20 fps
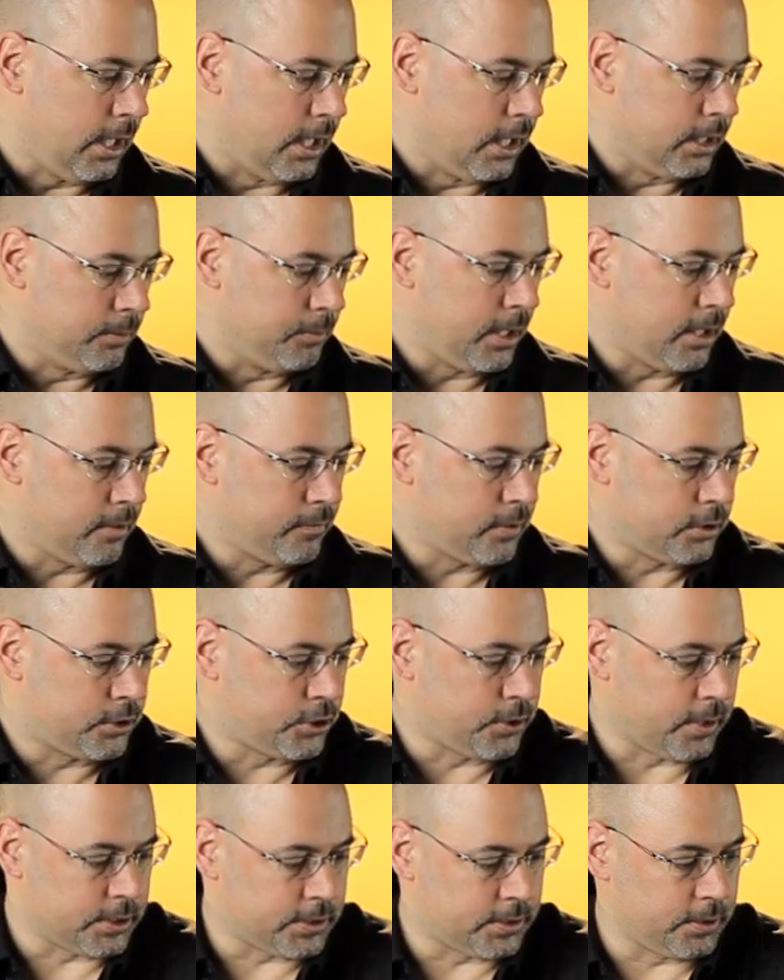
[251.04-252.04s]
And we have our
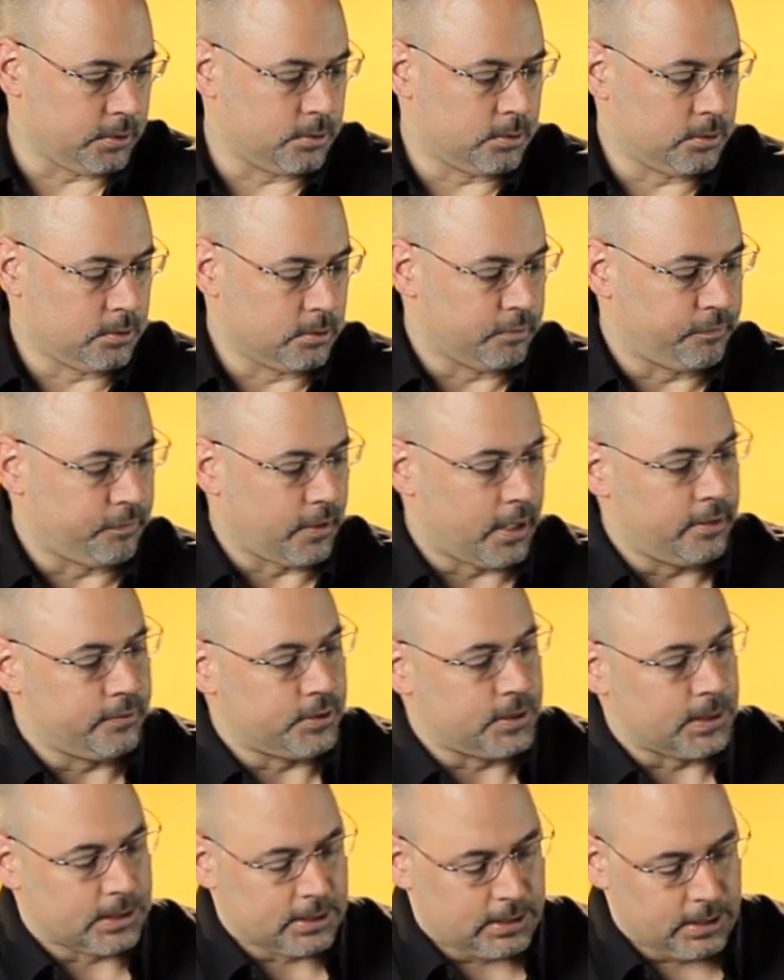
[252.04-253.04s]
trusty old
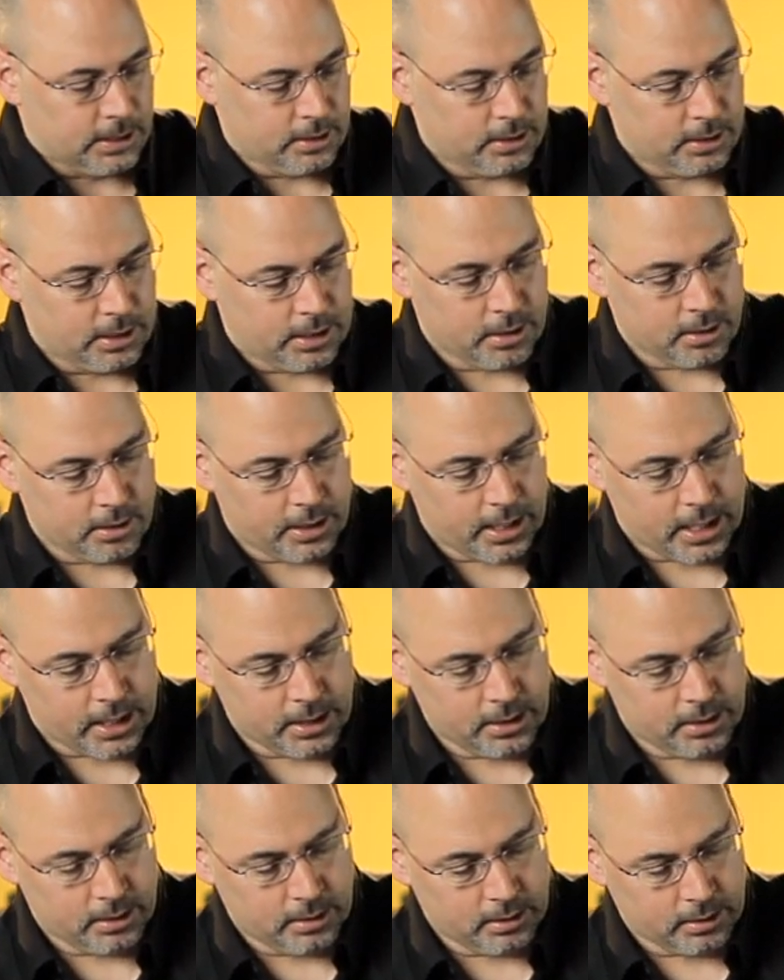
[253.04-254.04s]
5/16 here
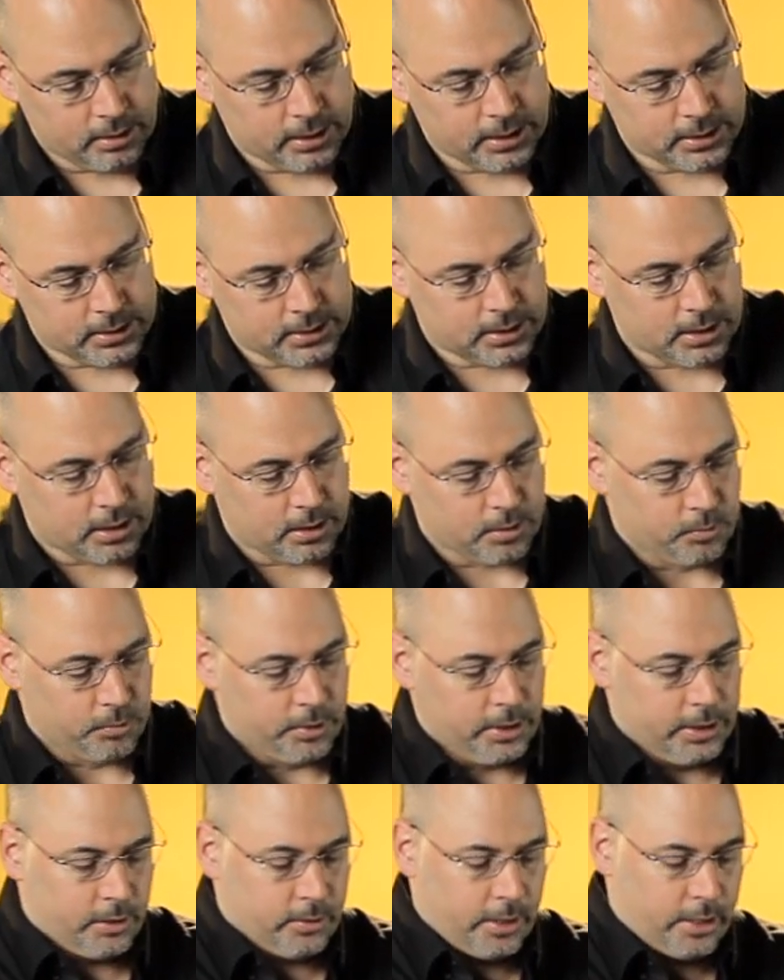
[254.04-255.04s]
head that's
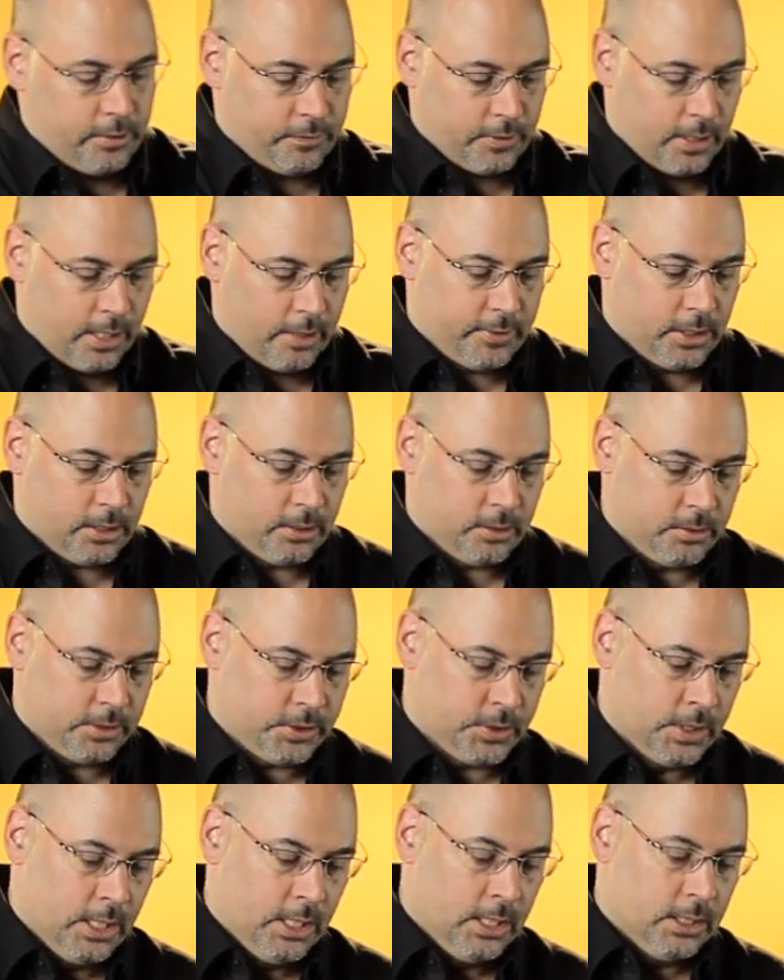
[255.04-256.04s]
really great for heavy
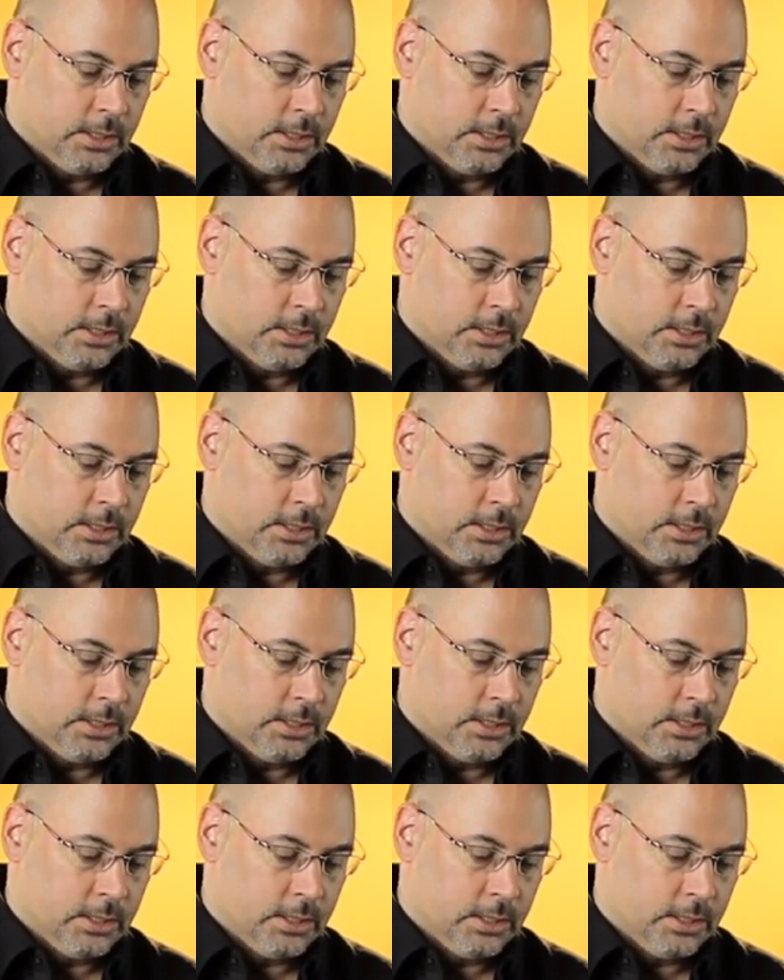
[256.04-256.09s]
loads.